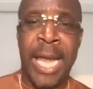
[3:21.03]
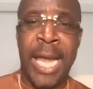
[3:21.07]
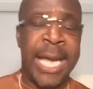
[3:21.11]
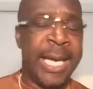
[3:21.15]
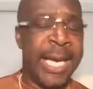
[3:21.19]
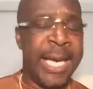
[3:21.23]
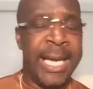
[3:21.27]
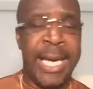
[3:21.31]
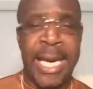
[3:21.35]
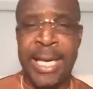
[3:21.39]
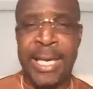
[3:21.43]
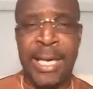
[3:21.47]

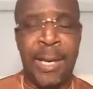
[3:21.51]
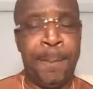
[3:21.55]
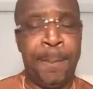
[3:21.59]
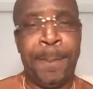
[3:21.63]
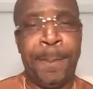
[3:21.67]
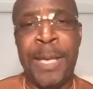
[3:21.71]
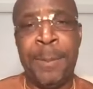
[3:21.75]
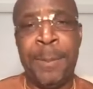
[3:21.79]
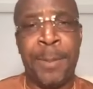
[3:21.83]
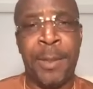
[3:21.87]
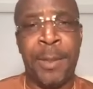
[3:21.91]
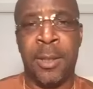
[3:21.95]
Like, and the
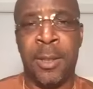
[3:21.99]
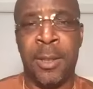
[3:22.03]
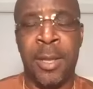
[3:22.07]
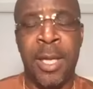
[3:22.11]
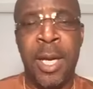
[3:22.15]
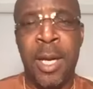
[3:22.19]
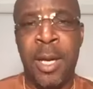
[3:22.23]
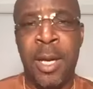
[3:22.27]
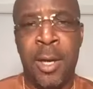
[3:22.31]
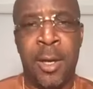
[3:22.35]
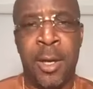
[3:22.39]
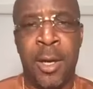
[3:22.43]
people
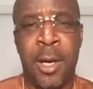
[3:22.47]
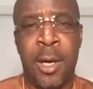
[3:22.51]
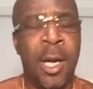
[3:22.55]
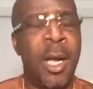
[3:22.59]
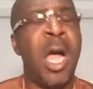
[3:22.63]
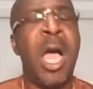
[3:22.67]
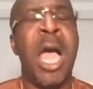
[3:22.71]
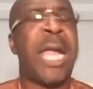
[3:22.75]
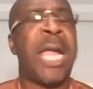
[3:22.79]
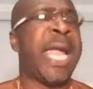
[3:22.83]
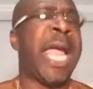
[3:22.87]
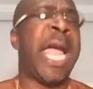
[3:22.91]
are
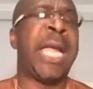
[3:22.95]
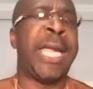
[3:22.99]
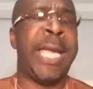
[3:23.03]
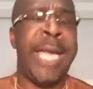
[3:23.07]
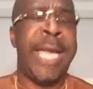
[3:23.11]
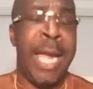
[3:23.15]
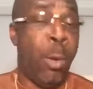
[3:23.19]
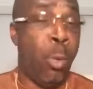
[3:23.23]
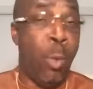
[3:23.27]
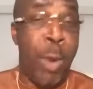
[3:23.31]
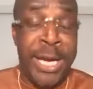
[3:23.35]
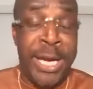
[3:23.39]
I
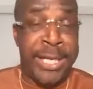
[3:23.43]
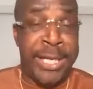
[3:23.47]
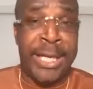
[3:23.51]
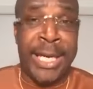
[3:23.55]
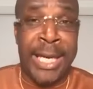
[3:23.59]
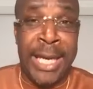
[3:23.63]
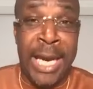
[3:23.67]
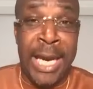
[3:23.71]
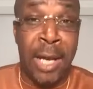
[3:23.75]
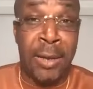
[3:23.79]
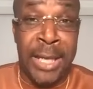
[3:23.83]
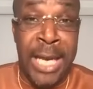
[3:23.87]
can't wait to
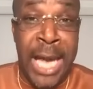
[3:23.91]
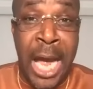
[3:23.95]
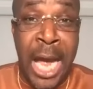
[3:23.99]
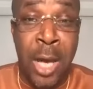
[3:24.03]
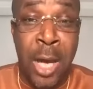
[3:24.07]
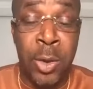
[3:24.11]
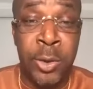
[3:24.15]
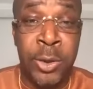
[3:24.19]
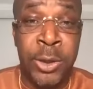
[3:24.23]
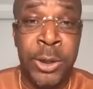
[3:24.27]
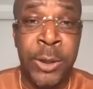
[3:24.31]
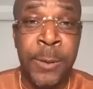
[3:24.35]
get out the
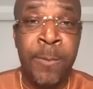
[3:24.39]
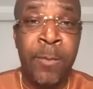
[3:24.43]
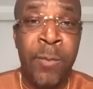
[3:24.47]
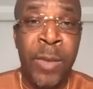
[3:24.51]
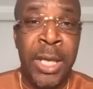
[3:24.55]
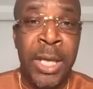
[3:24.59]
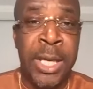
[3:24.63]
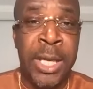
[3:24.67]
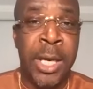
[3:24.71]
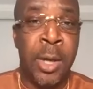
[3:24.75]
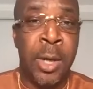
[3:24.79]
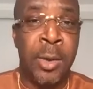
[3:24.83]
house.
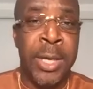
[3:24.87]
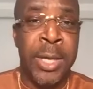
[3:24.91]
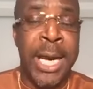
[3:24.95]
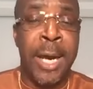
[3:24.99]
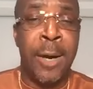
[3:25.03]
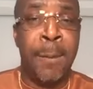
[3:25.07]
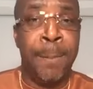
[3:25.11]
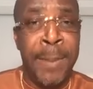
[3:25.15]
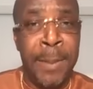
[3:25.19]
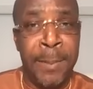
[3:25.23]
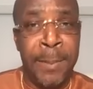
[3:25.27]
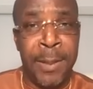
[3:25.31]
You know,
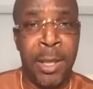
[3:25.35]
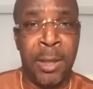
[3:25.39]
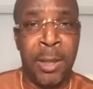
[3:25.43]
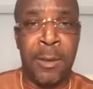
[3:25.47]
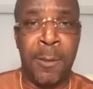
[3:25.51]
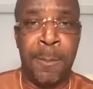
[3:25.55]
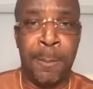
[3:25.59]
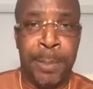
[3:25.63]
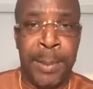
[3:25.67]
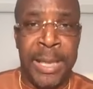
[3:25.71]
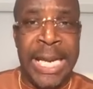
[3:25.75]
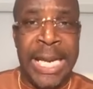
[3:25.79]
now people are
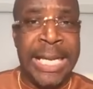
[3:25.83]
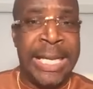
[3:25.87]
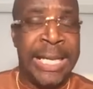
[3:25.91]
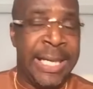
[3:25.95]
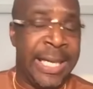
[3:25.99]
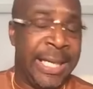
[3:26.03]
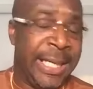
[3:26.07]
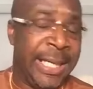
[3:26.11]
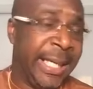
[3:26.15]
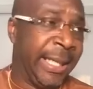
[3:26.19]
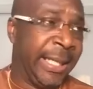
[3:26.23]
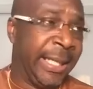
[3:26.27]
complaining
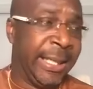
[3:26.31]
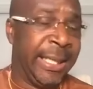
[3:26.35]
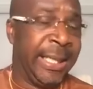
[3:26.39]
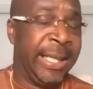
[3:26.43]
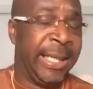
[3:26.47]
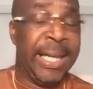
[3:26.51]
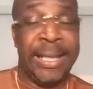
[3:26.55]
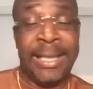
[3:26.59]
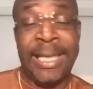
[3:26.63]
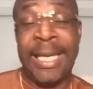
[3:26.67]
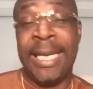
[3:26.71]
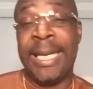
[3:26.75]
that
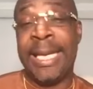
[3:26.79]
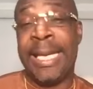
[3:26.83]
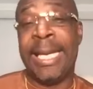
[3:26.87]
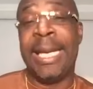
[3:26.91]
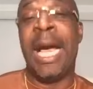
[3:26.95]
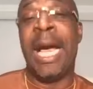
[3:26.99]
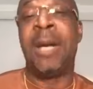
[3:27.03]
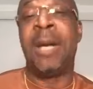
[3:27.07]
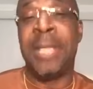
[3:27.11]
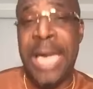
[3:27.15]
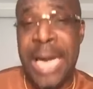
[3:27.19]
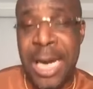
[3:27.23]
they can get
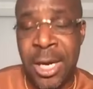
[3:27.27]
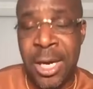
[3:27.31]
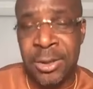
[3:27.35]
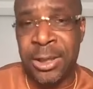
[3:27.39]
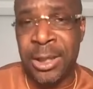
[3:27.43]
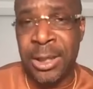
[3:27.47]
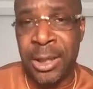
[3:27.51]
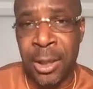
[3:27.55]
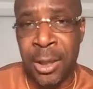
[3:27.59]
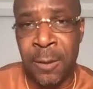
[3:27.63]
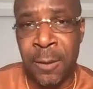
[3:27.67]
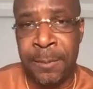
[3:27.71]
out the house
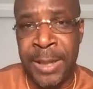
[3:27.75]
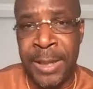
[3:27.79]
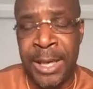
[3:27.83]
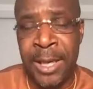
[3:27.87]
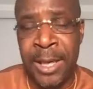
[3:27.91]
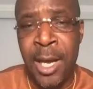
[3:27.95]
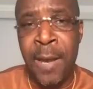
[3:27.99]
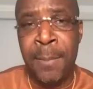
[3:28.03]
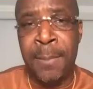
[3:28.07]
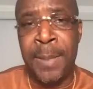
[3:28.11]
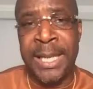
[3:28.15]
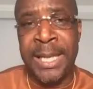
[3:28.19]
a little
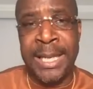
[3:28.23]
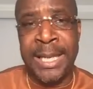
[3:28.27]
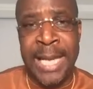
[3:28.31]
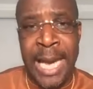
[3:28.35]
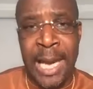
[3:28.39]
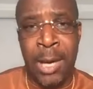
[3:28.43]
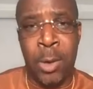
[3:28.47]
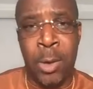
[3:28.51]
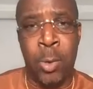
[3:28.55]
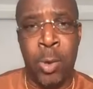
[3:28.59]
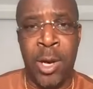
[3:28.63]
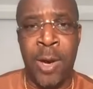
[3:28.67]
bit, but they
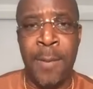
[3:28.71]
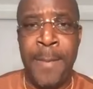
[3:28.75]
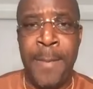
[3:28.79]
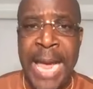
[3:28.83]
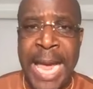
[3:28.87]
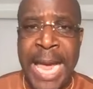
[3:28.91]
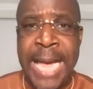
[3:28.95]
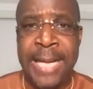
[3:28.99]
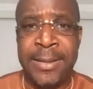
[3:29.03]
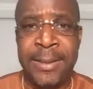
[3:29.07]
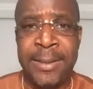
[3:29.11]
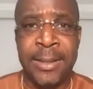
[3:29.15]
got to wear a
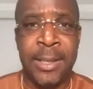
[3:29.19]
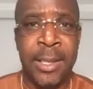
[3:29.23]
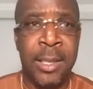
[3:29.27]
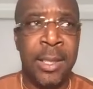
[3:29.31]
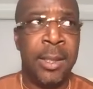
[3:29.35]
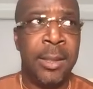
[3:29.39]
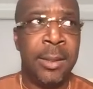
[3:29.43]
mask.